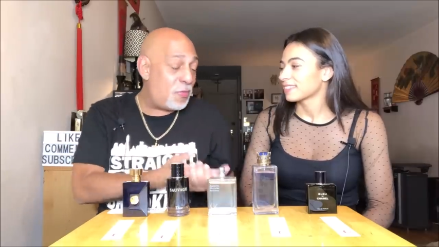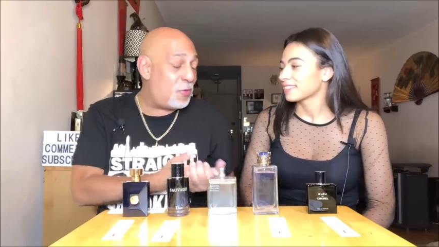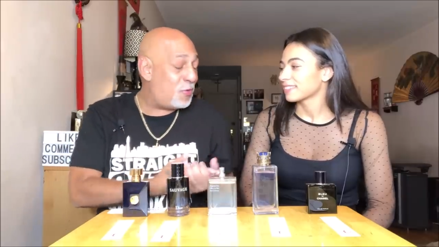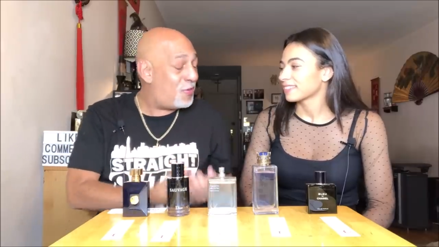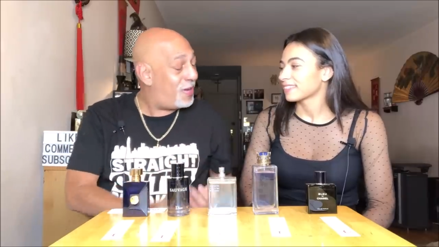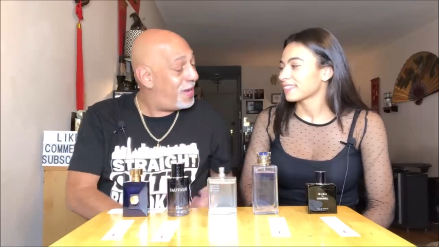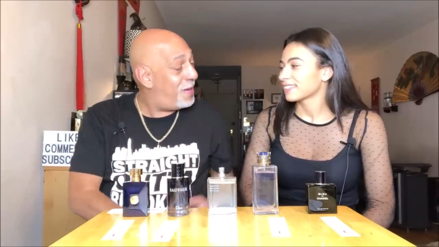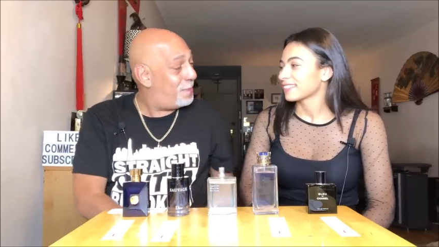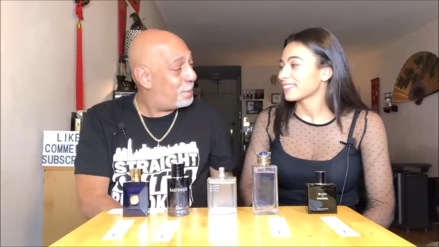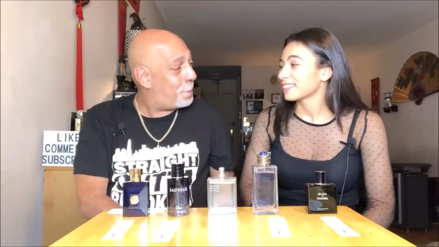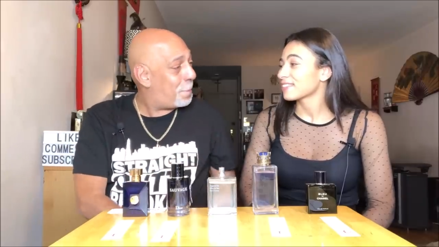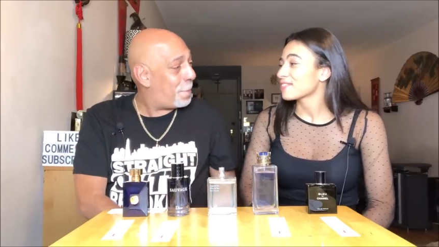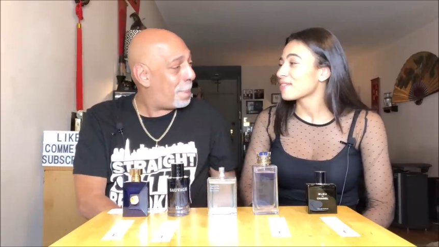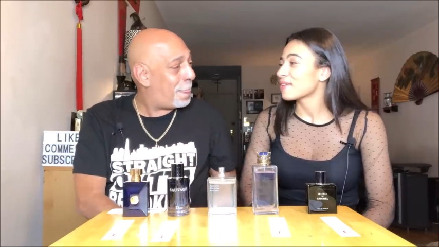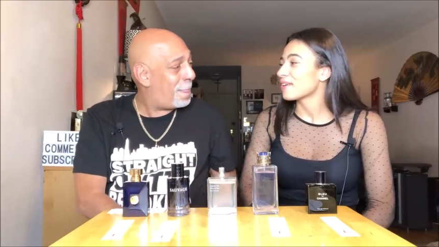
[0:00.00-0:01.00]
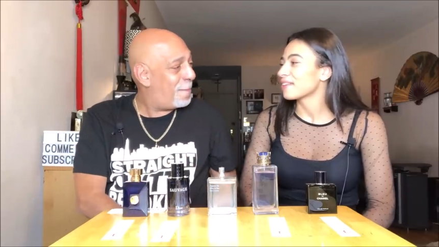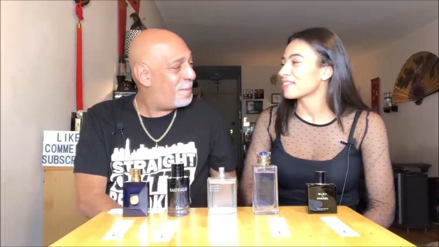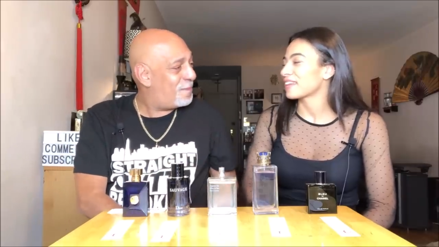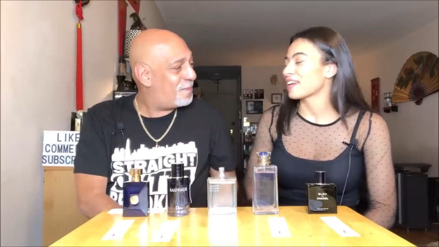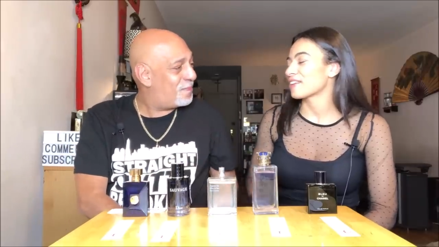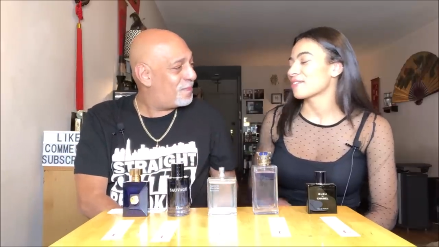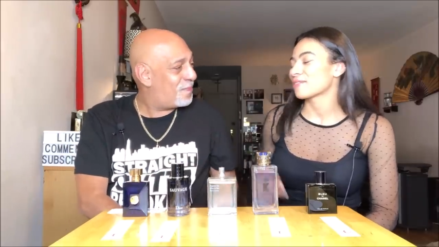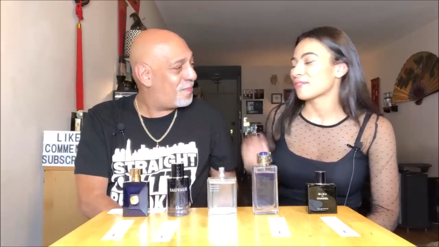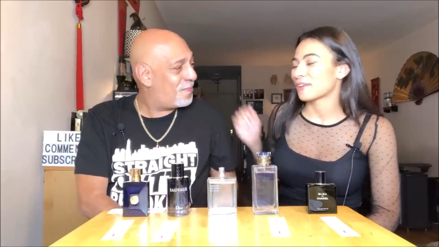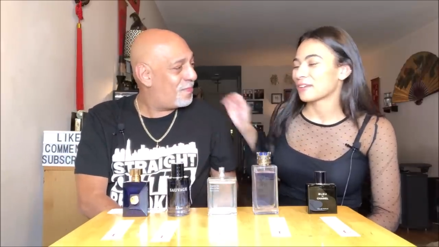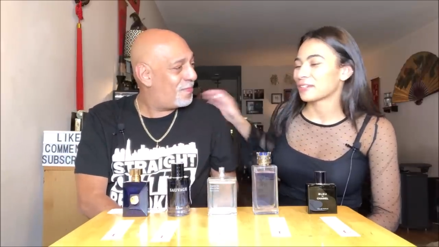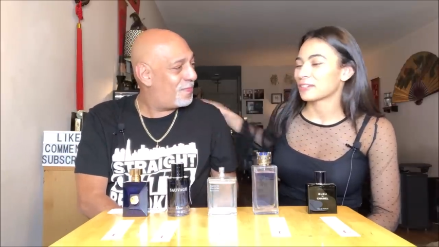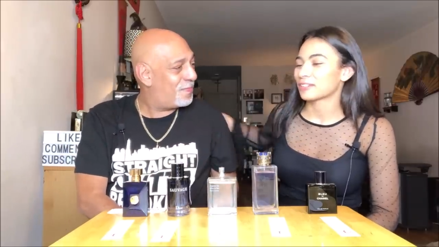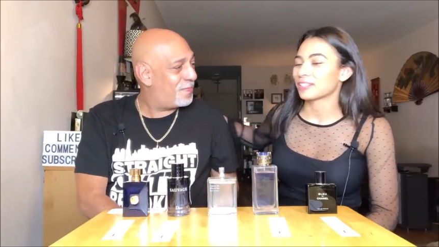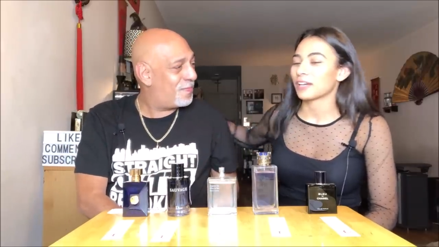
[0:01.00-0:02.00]
Speaker 1: with you today. Oh, thank you,
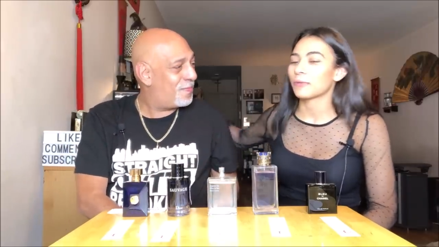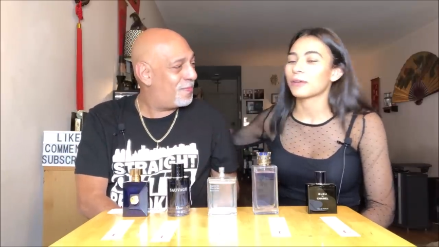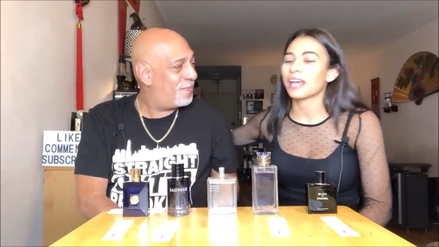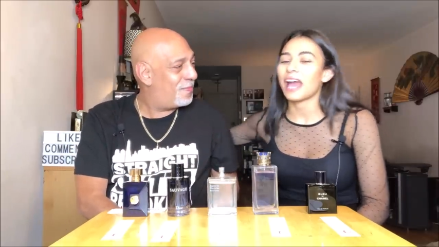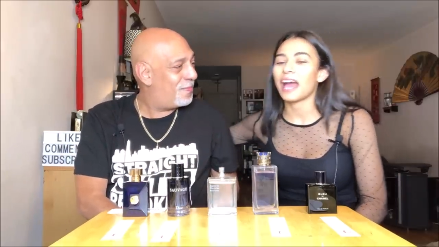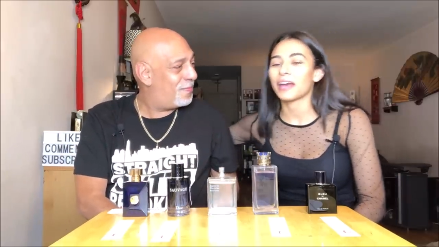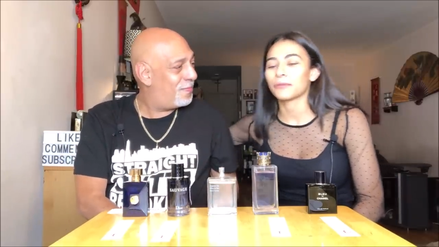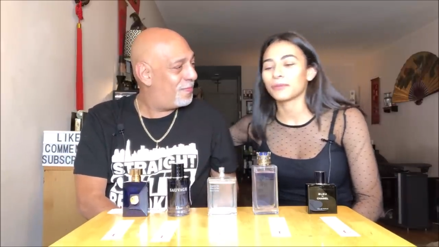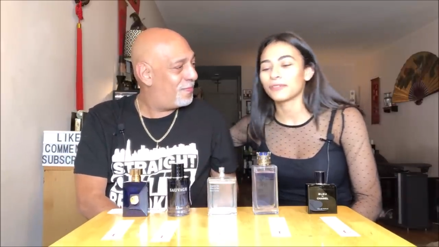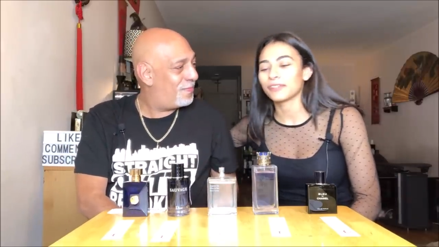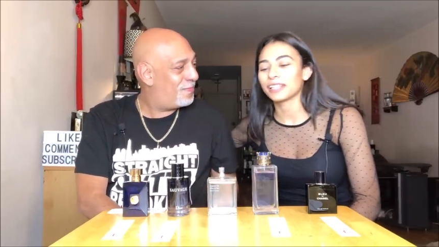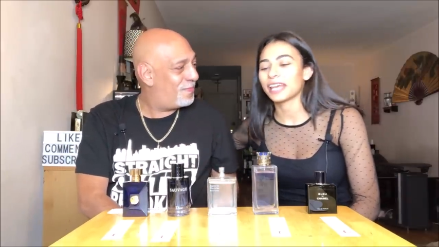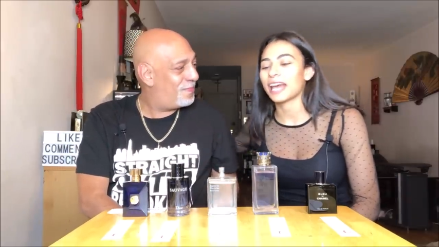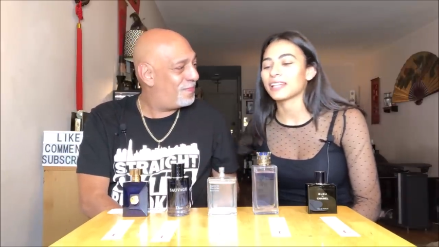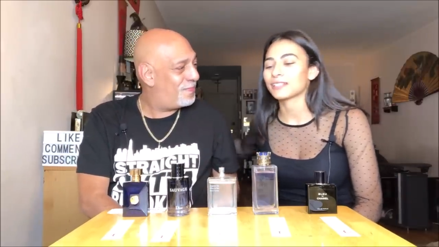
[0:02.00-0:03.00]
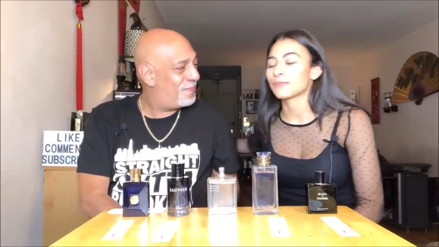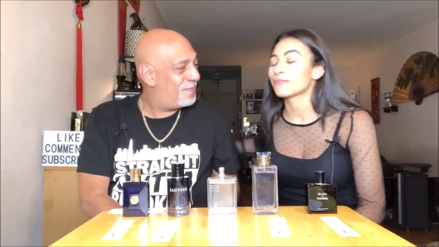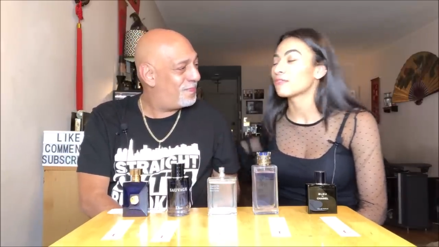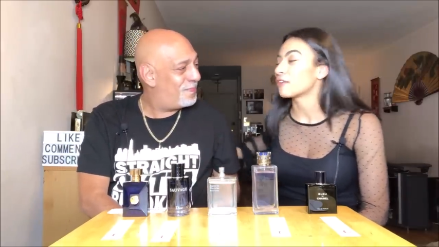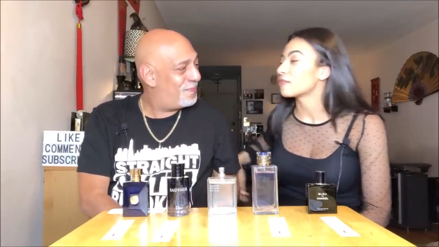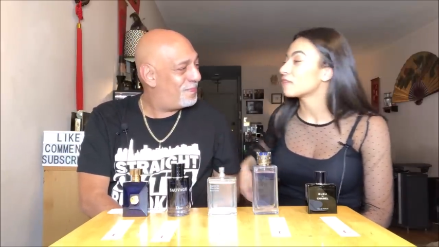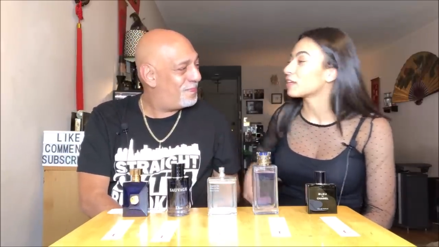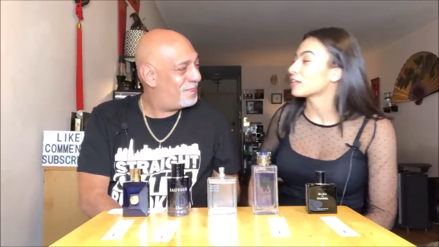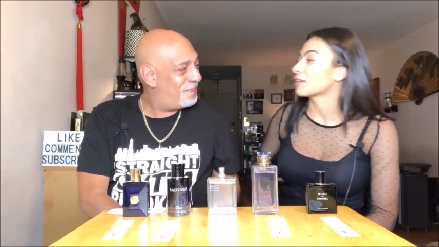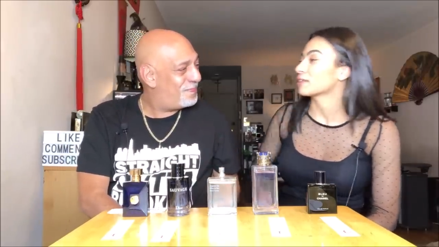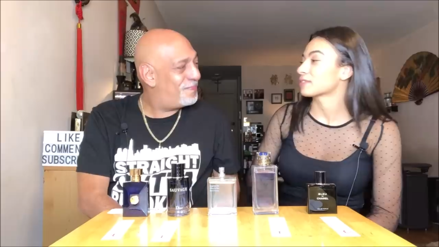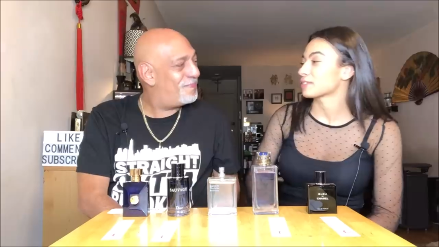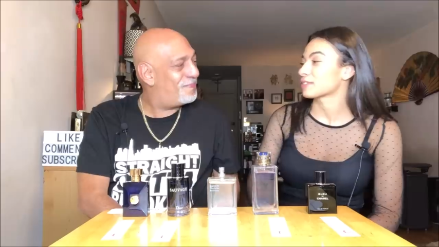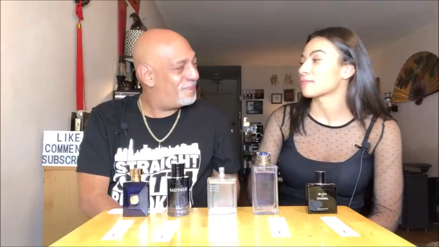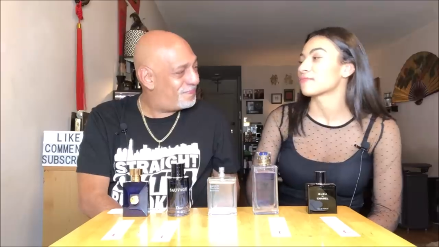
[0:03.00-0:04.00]
Carlos. Yeah, we really had some fun
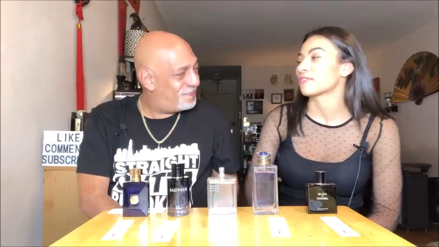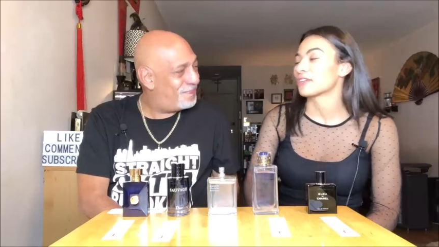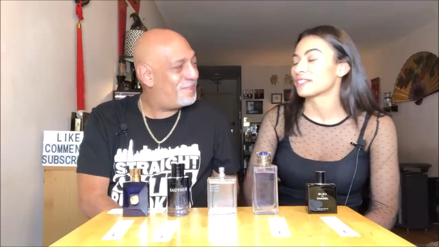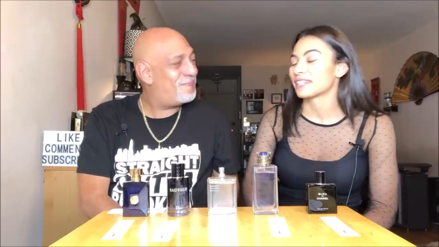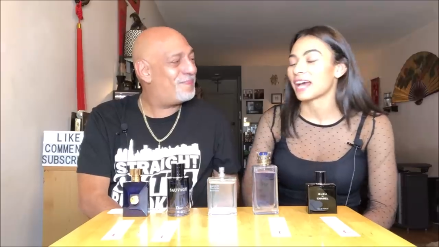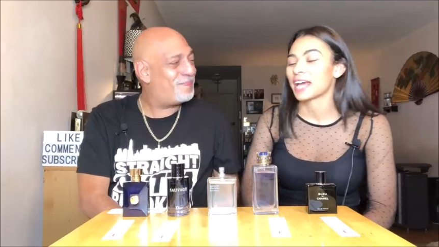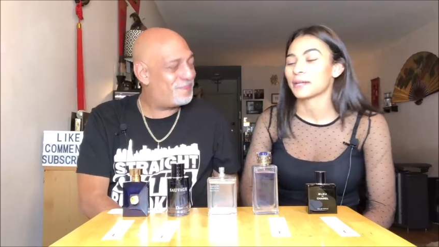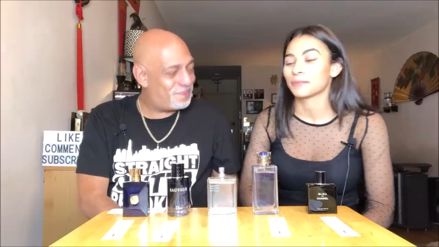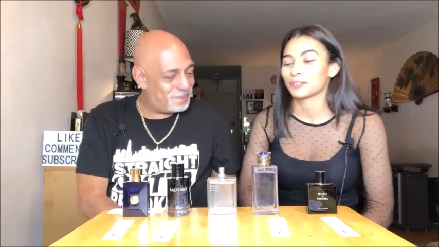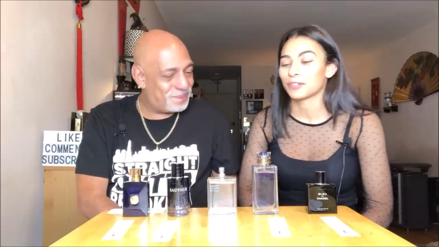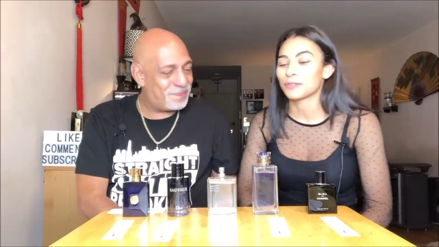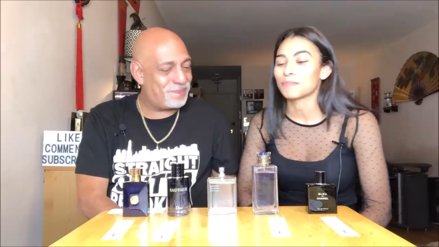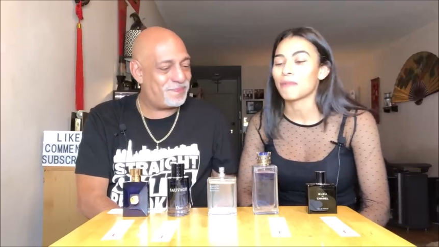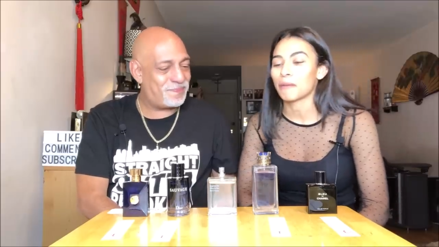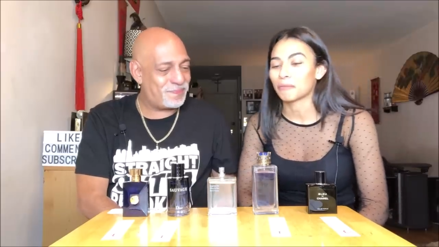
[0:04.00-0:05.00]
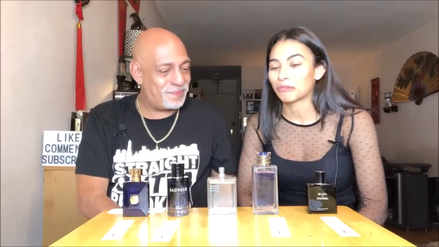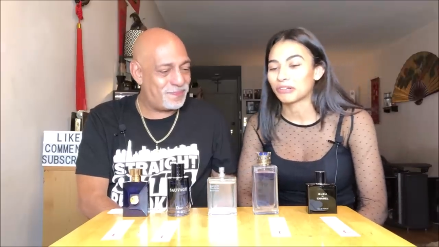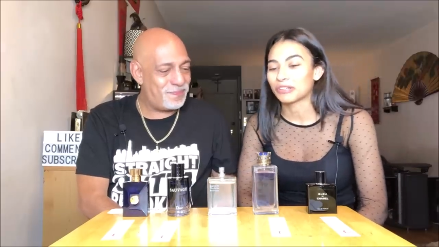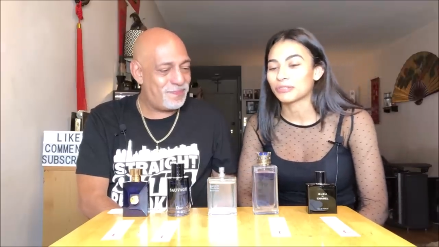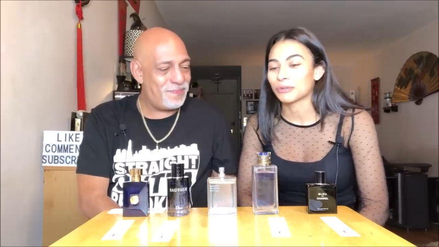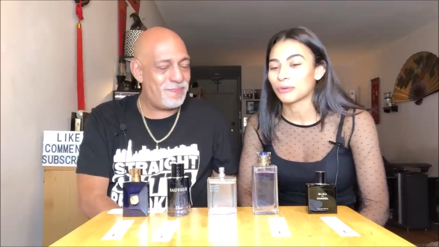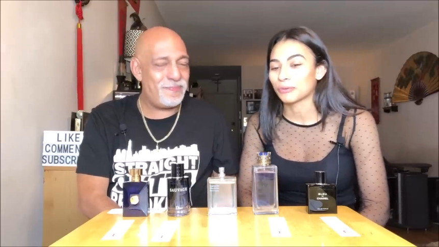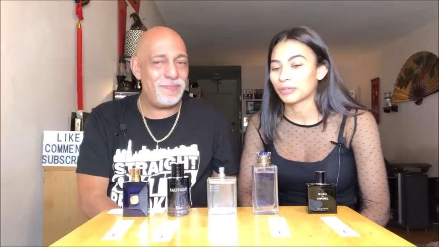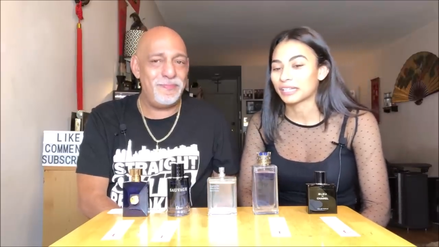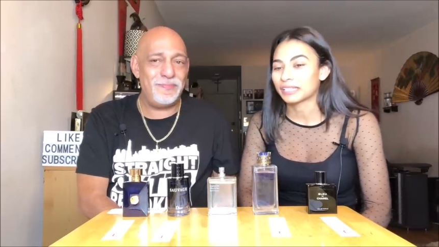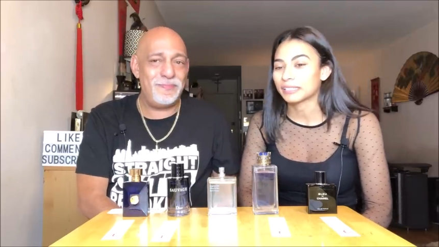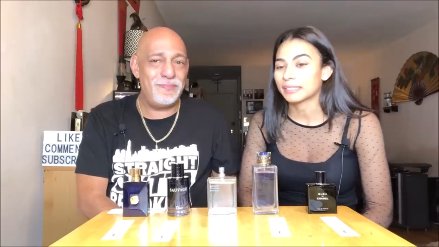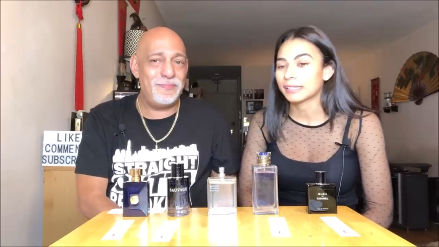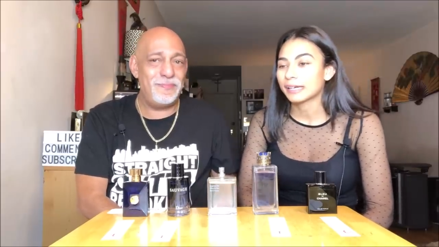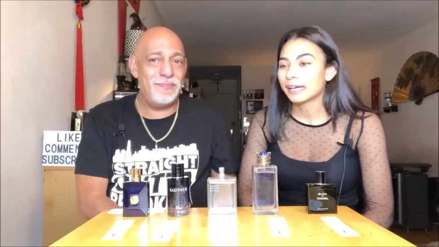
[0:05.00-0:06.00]
videos and some fun times, good memories
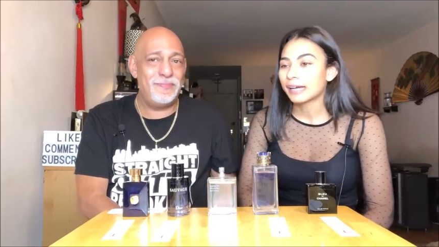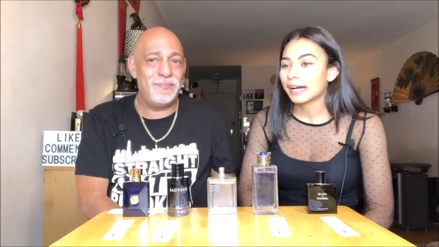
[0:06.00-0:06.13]
always.